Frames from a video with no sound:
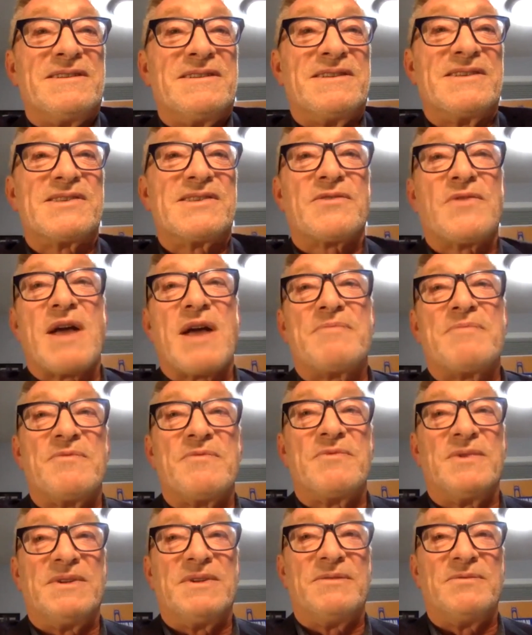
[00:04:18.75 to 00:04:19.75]
This scrappy
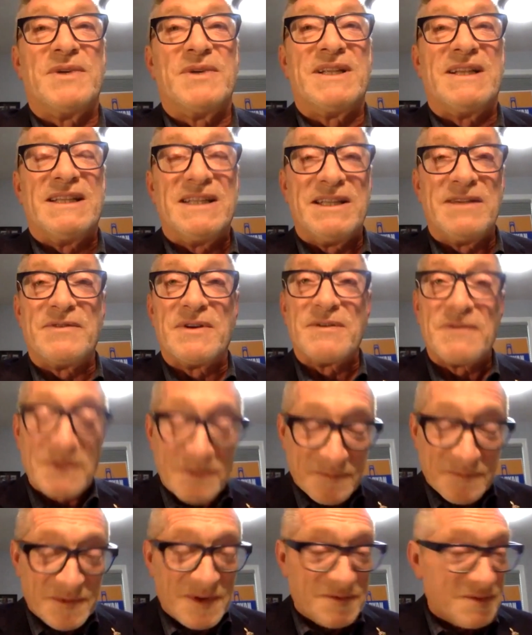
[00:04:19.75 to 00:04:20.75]

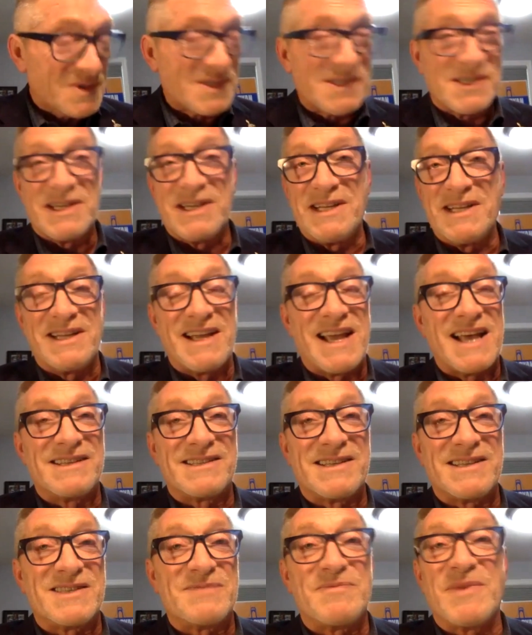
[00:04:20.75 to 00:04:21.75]
river city
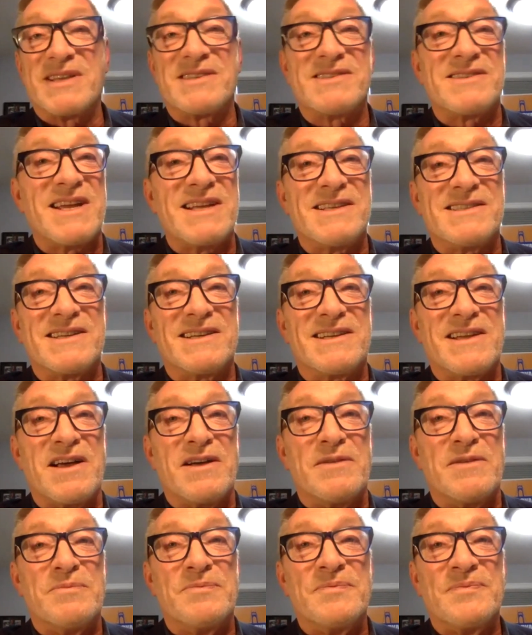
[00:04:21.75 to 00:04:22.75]
has its best days to
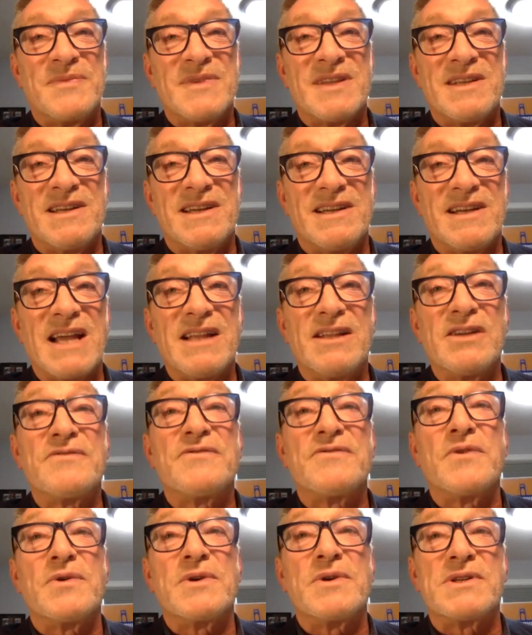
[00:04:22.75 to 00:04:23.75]
come. And I
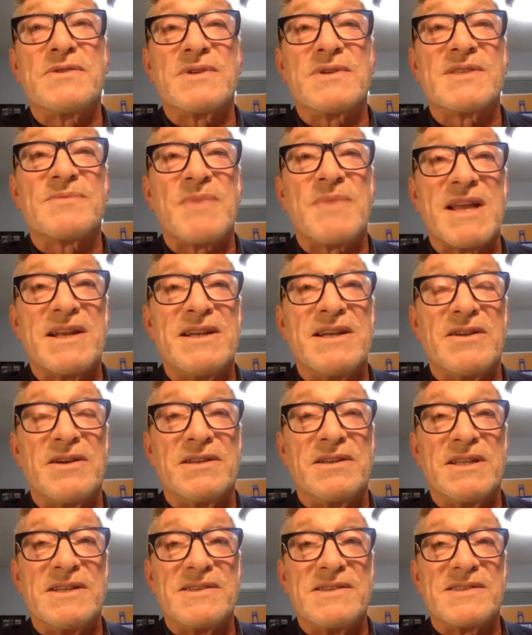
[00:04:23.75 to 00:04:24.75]
look forward to expanding
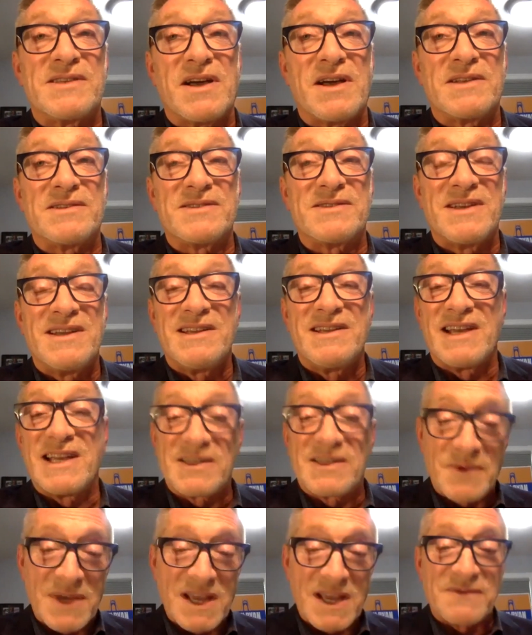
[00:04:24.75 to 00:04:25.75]
on these thoughts
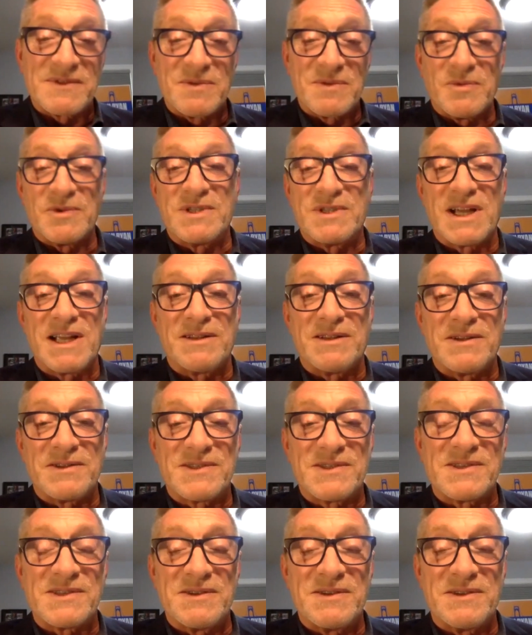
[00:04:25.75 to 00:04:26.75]
as we have some more dialogue,
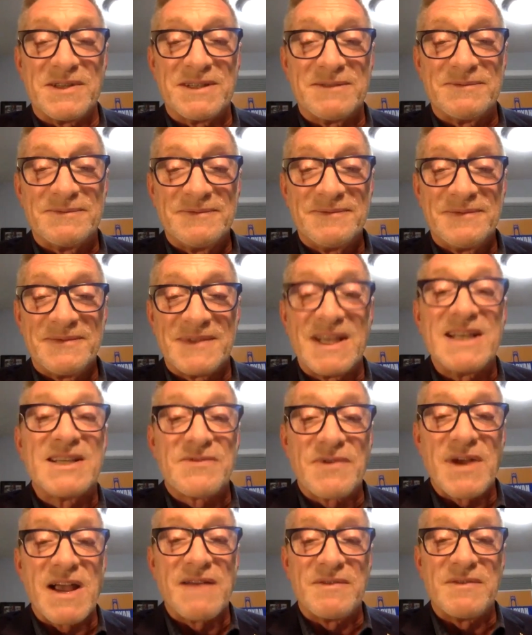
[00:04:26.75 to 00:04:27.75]
Cecilia. Thanks
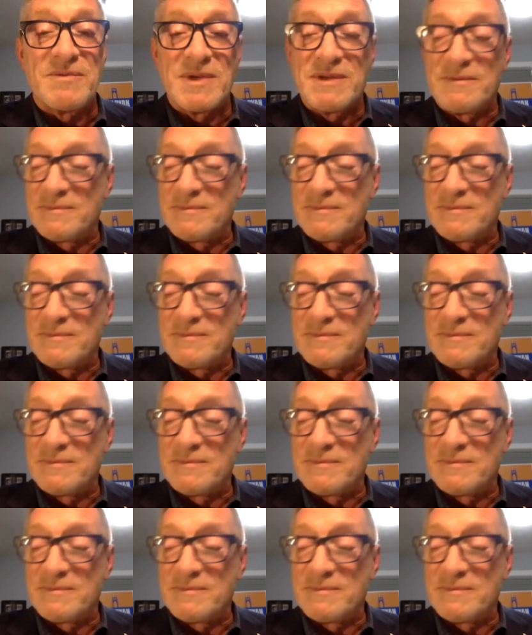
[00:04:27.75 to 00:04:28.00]
for having me.